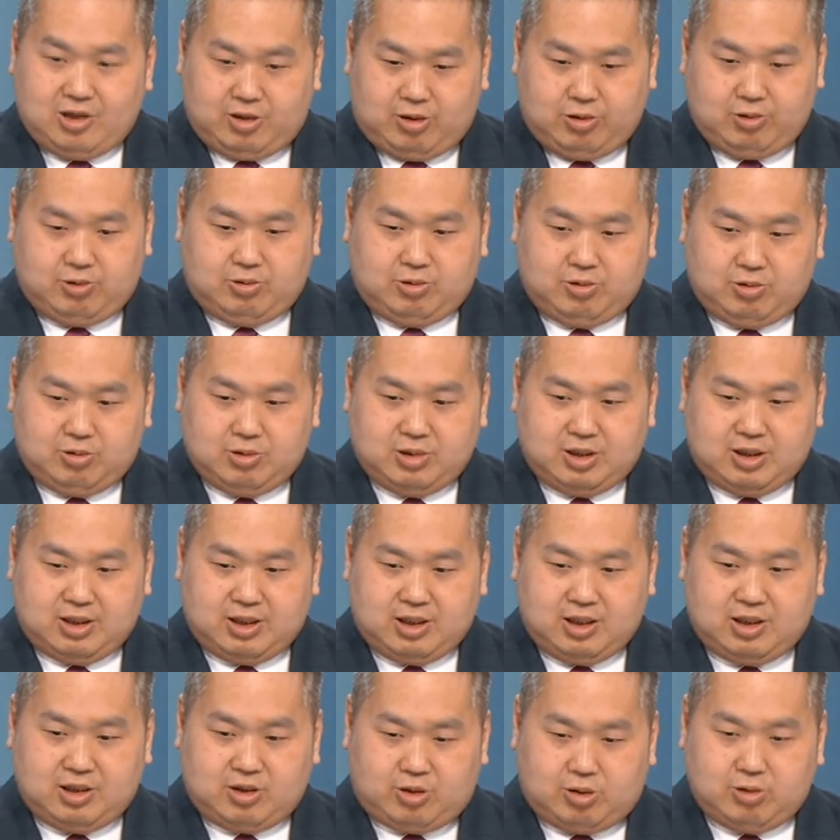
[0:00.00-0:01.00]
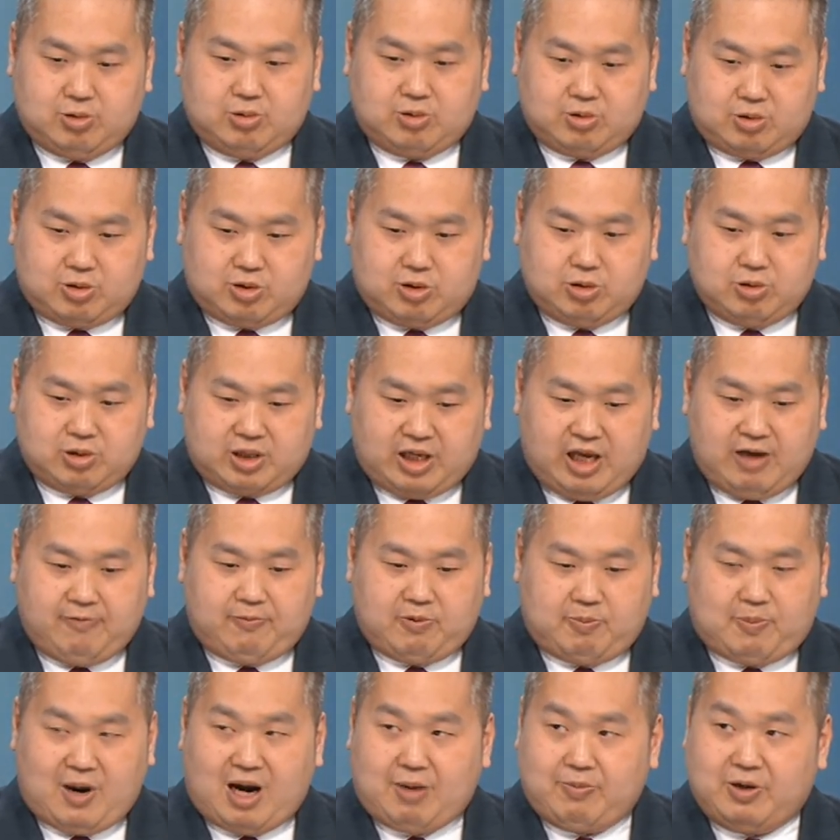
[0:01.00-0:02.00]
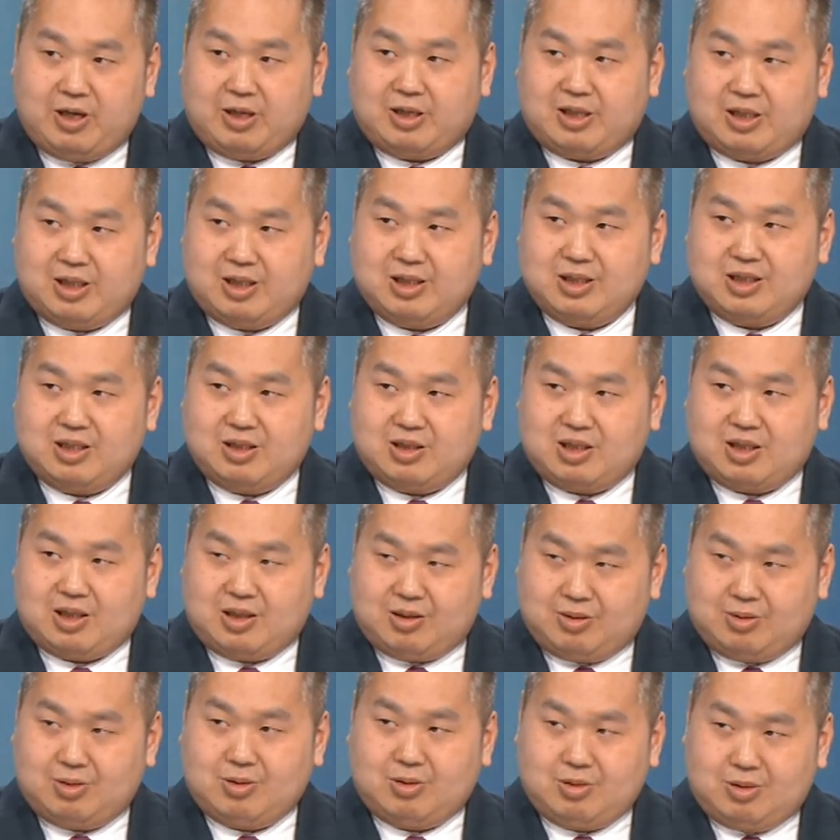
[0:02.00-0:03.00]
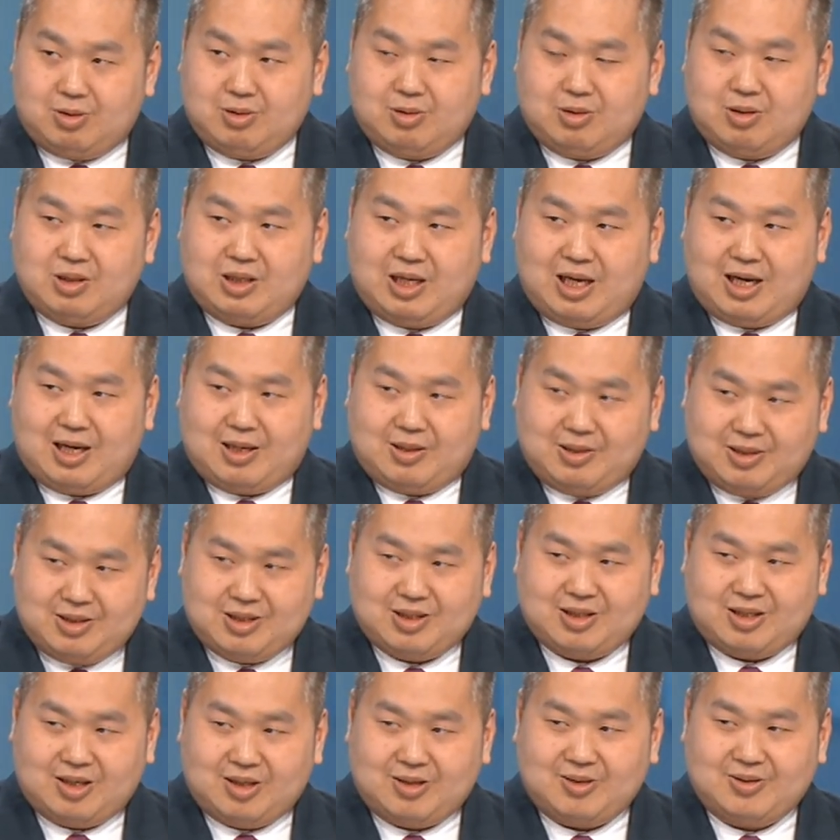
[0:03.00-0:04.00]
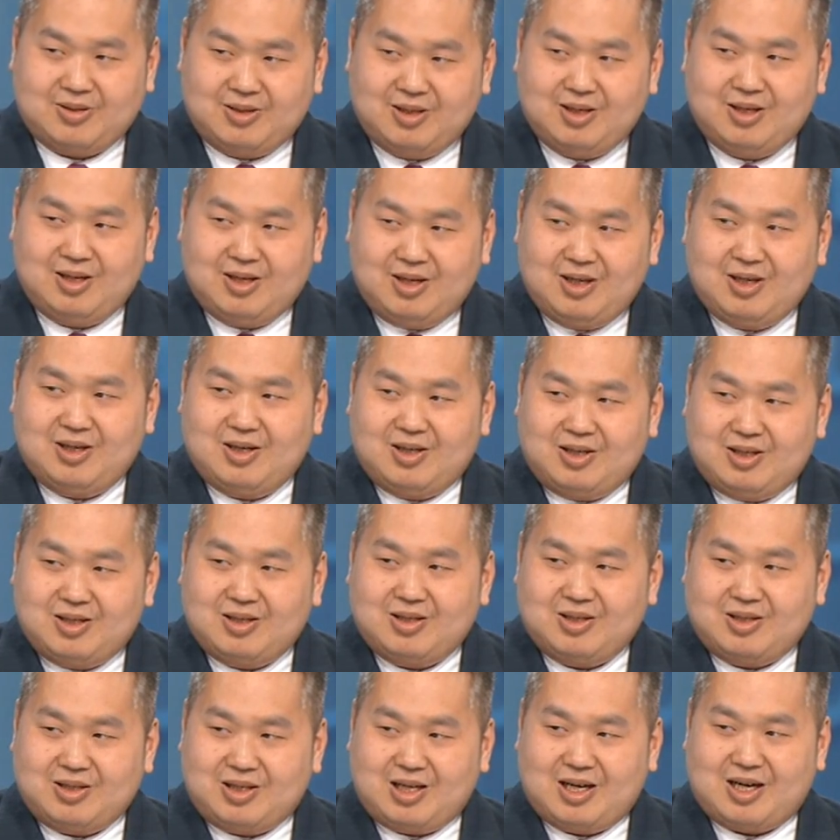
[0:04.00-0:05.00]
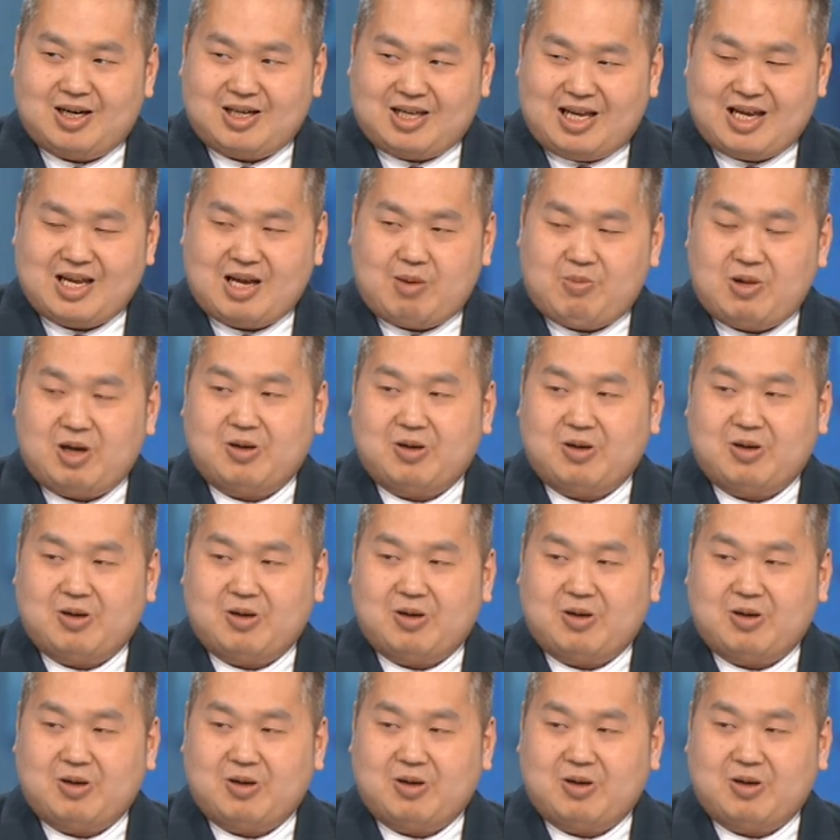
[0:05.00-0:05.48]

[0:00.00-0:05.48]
to to to give public. We all understand yeah. that James Soong, has no future. Uh, yeah, yeah, yeah. It's